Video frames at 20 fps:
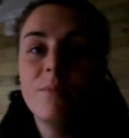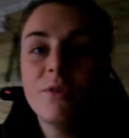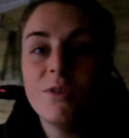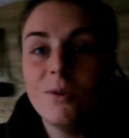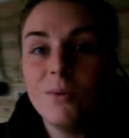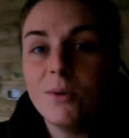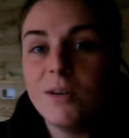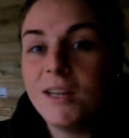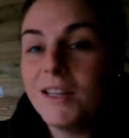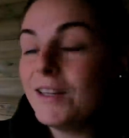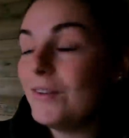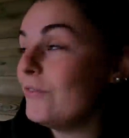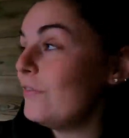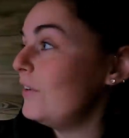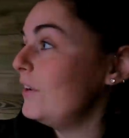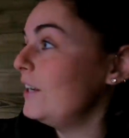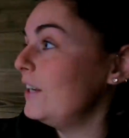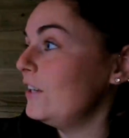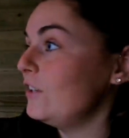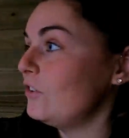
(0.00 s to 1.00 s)
So we're nearly
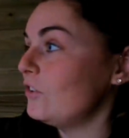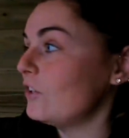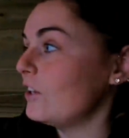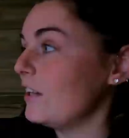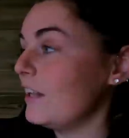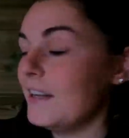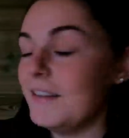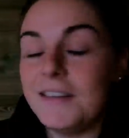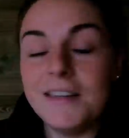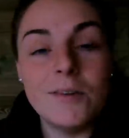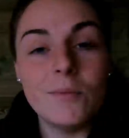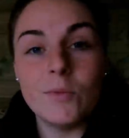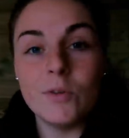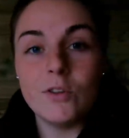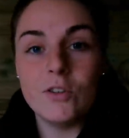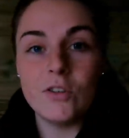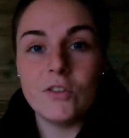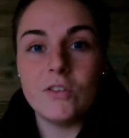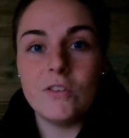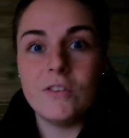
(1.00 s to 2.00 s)
finished cladding. We
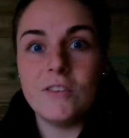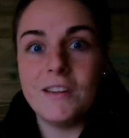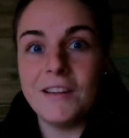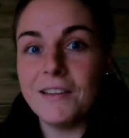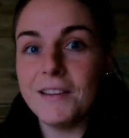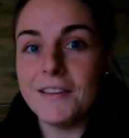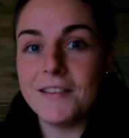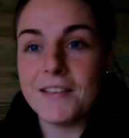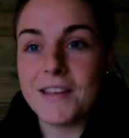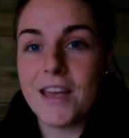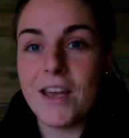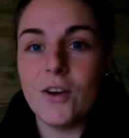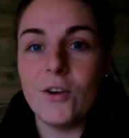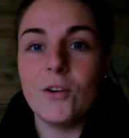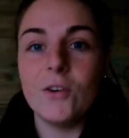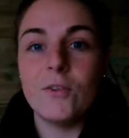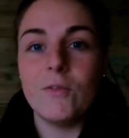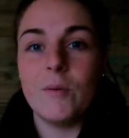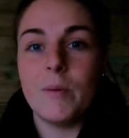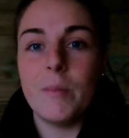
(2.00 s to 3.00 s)
just still need to get
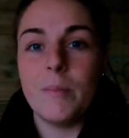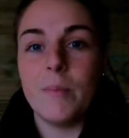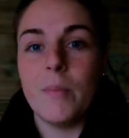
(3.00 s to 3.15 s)
hold of a bit